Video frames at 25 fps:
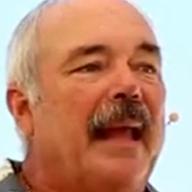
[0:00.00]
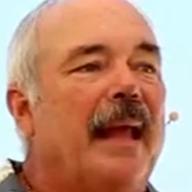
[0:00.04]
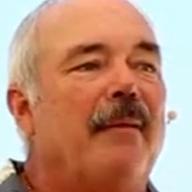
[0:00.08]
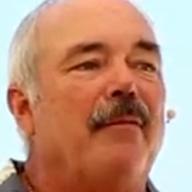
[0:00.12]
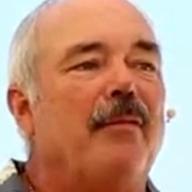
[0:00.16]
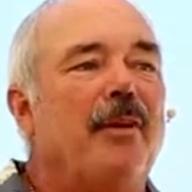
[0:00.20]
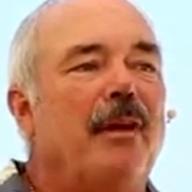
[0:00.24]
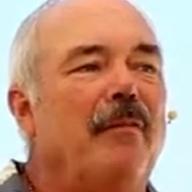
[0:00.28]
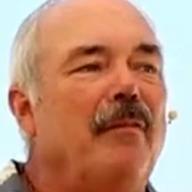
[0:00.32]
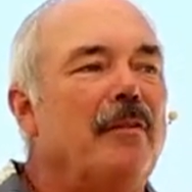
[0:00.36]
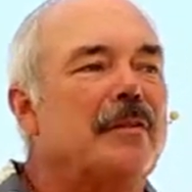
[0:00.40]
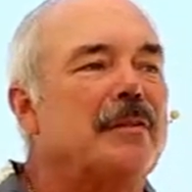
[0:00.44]

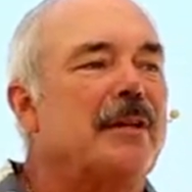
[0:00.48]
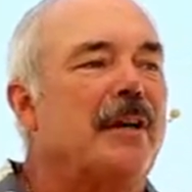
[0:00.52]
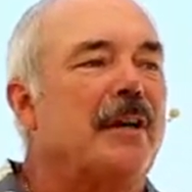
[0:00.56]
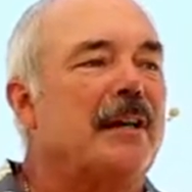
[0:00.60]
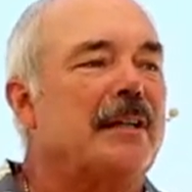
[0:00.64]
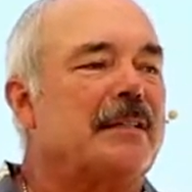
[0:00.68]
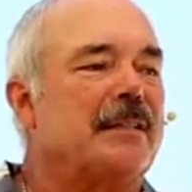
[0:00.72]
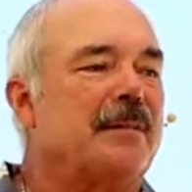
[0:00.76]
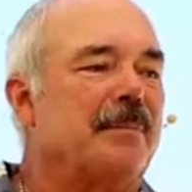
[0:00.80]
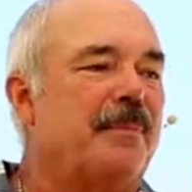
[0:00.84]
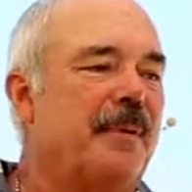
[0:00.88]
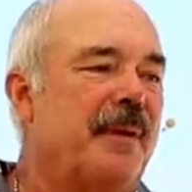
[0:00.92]
Have you ever
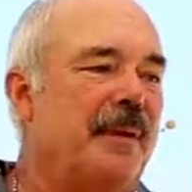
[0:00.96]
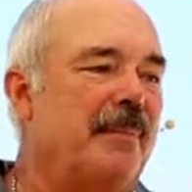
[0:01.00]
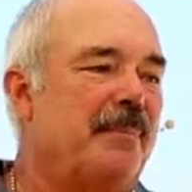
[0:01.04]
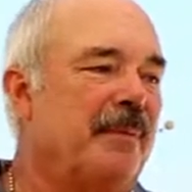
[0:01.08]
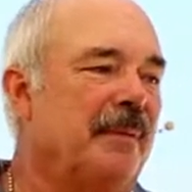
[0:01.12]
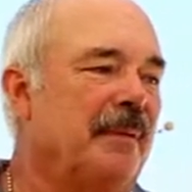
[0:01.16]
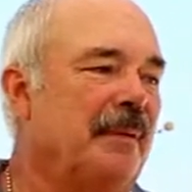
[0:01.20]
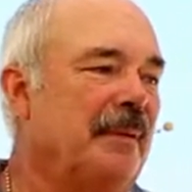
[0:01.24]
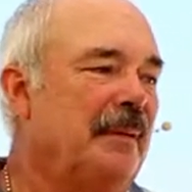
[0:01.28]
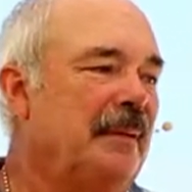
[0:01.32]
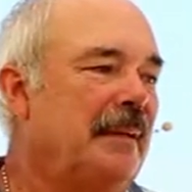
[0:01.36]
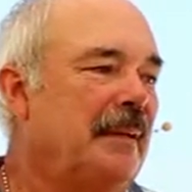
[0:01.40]
talked to
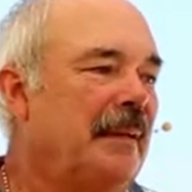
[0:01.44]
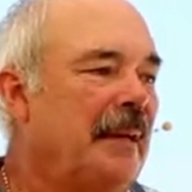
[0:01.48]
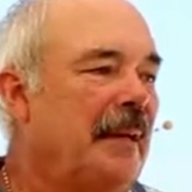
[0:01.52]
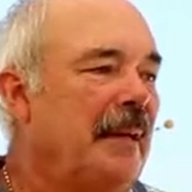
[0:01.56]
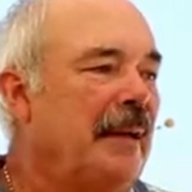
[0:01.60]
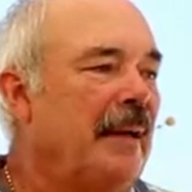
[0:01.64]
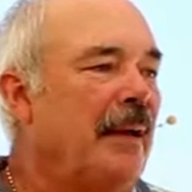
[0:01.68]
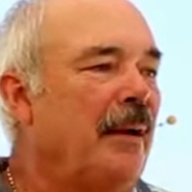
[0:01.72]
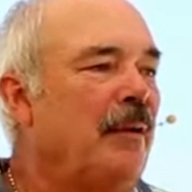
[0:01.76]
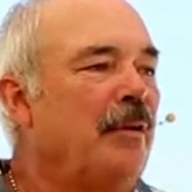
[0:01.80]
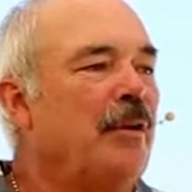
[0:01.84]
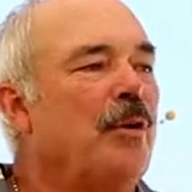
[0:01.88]
people
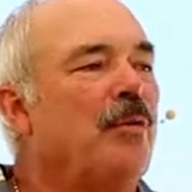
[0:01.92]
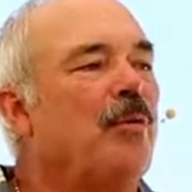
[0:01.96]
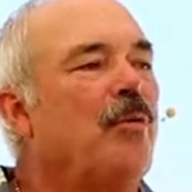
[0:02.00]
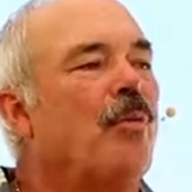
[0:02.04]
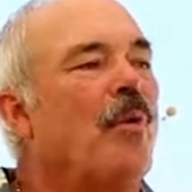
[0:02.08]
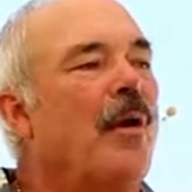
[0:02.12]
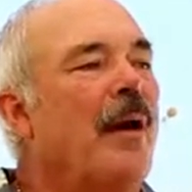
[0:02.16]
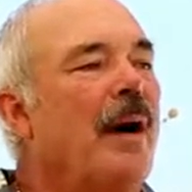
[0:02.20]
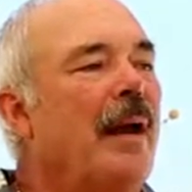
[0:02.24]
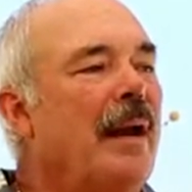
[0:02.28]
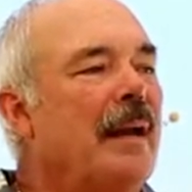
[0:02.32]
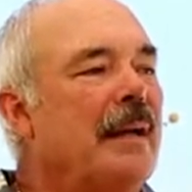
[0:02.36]
and
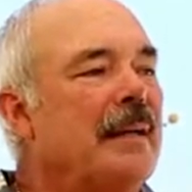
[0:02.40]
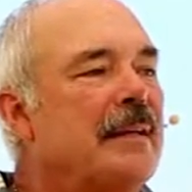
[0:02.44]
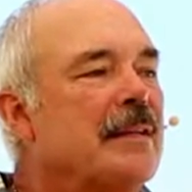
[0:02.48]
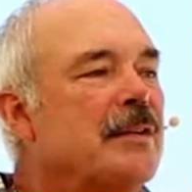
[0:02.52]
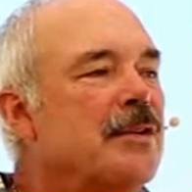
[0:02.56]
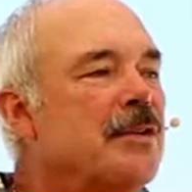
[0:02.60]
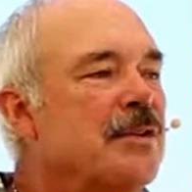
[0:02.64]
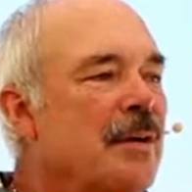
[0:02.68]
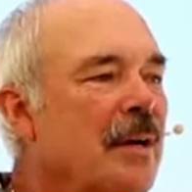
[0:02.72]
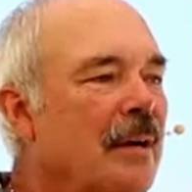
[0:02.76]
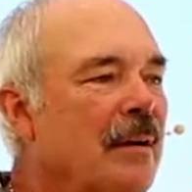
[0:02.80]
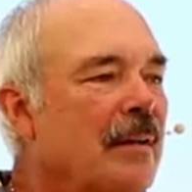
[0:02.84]
you wanting
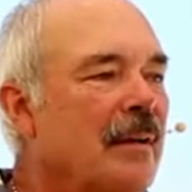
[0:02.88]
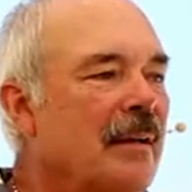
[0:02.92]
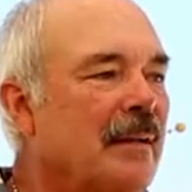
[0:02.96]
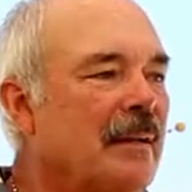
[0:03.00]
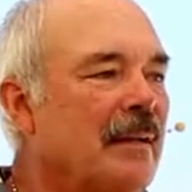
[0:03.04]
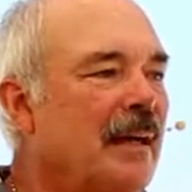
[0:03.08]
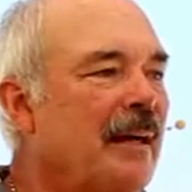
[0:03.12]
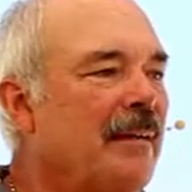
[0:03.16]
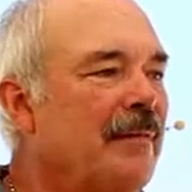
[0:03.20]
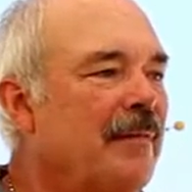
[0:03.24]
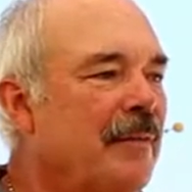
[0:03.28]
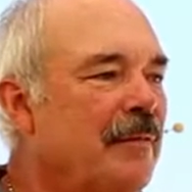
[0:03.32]
to share the
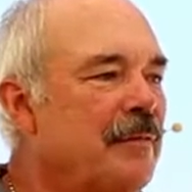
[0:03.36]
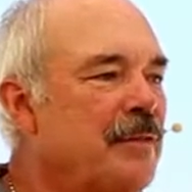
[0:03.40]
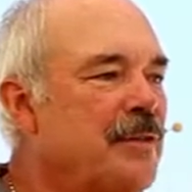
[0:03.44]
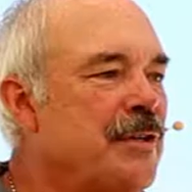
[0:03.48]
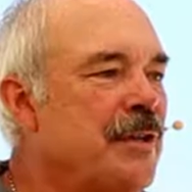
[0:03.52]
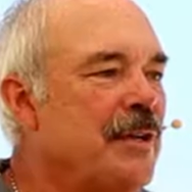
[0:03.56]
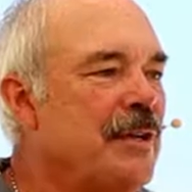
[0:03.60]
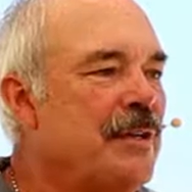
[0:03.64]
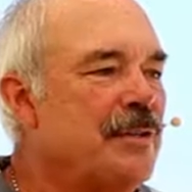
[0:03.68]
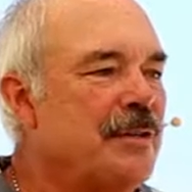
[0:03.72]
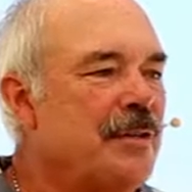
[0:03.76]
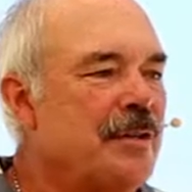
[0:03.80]
love of
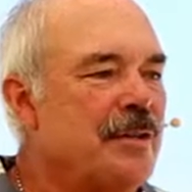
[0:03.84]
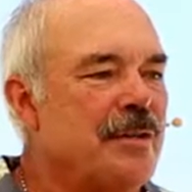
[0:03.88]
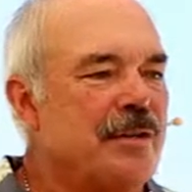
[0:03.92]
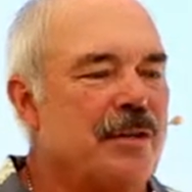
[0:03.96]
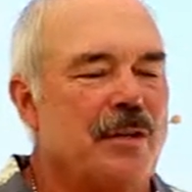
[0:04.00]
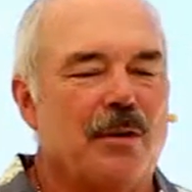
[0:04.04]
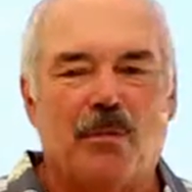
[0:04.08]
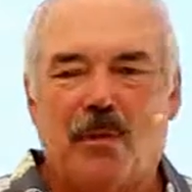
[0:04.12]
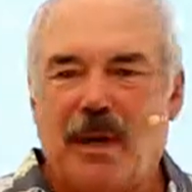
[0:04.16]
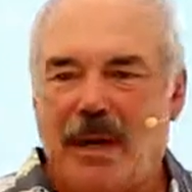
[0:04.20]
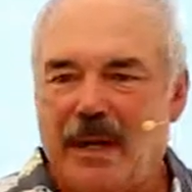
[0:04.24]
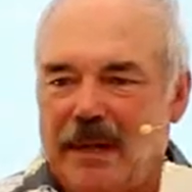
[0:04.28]
Jesus
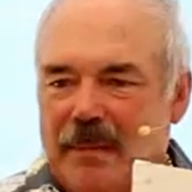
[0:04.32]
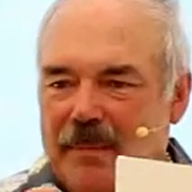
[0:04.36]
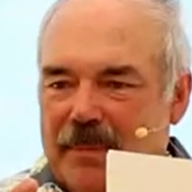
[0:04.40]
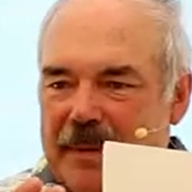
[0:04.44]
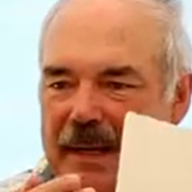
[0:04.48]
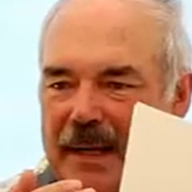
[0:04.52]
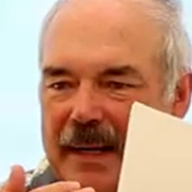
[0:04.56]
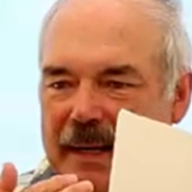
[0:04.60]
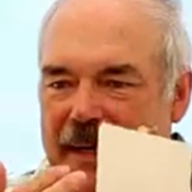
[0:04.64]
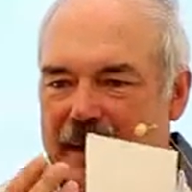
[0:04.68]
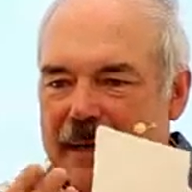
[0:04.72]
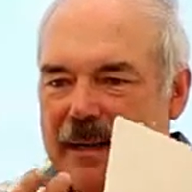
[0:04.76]
and you wind up
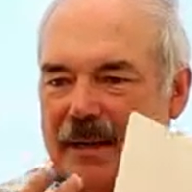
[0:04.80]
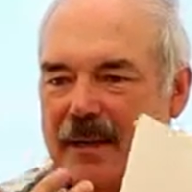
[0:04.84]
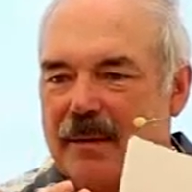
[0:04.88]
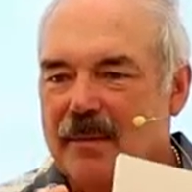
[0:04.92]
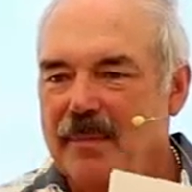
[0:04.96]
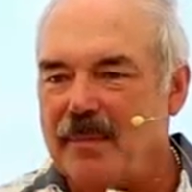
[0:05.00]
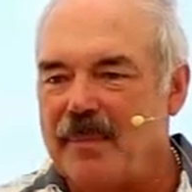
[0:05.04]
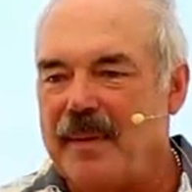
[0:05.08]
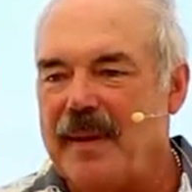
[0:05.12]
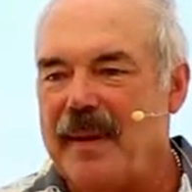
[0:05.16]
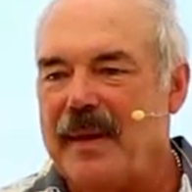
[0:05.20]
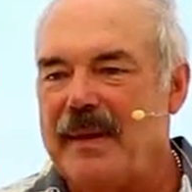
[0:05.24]
getting into
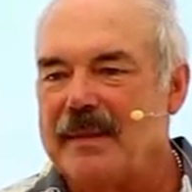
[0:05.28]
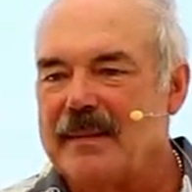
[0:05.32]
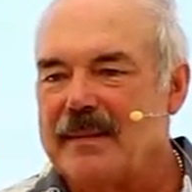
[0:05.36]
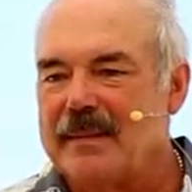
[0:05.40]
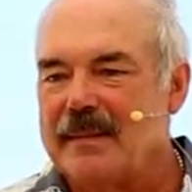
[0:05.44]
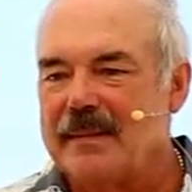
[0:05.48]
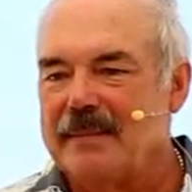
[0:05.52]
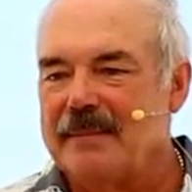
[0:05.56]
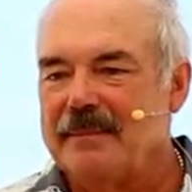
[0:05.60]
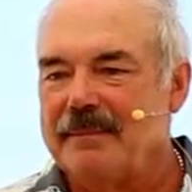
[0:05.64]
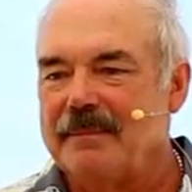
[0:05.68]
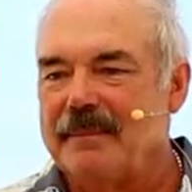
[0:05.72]
a debate?
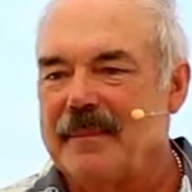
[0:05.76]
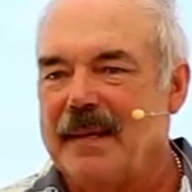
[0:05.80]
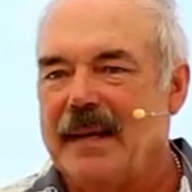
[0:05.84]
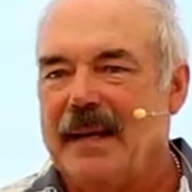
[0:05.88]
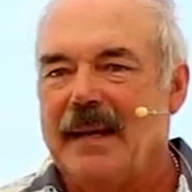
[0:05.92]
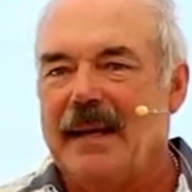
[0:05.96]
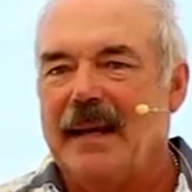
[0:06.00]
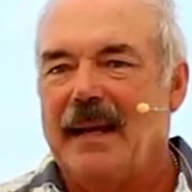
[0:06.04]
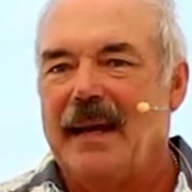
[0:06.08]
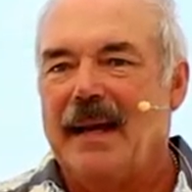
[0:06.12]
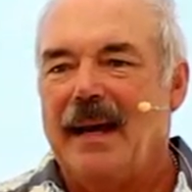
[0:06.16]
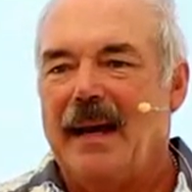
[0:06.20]

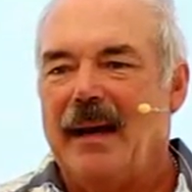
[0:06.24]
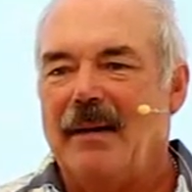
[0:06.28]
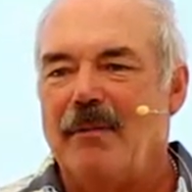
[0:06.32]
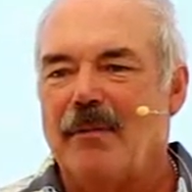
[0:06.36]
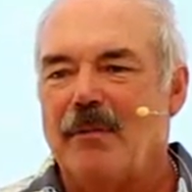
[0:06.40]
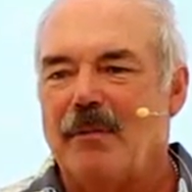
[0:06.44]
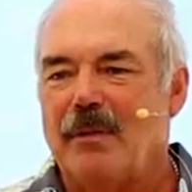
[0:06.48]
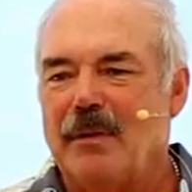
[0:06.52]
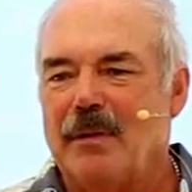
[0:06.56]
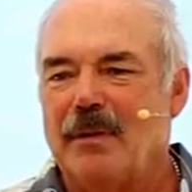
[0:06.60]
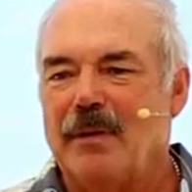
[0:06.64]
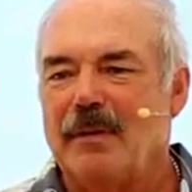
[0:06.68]
I have
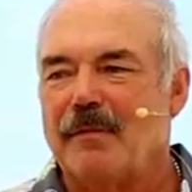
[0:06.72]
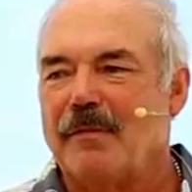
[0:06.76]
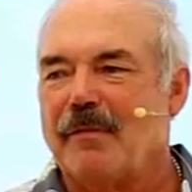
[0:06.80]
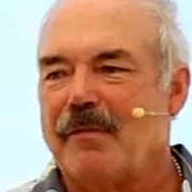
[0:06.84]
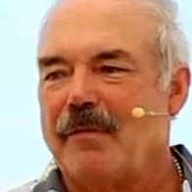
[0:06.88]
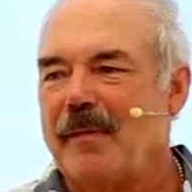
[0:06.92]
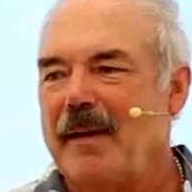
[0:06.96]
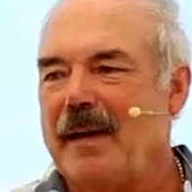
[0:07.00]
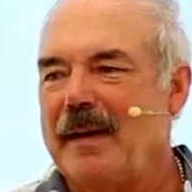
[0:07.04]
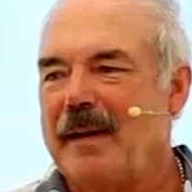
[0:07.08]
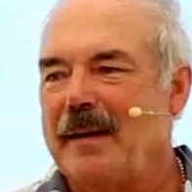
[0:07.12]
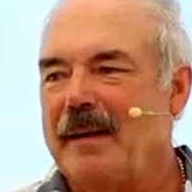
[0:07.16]
a real good
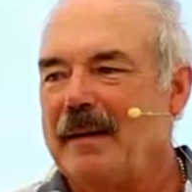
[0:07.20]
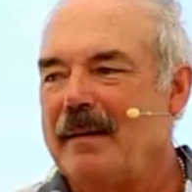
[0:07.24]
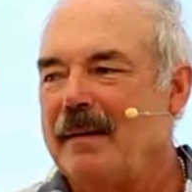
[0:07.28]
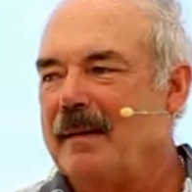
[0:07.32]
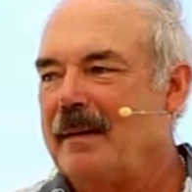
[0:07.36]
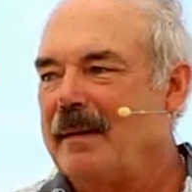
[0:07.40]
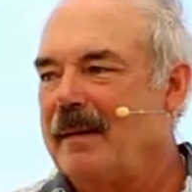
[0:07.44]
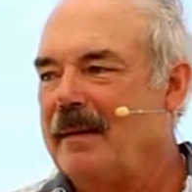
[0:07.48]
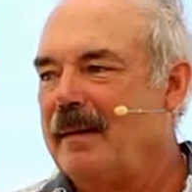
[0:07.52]
friend,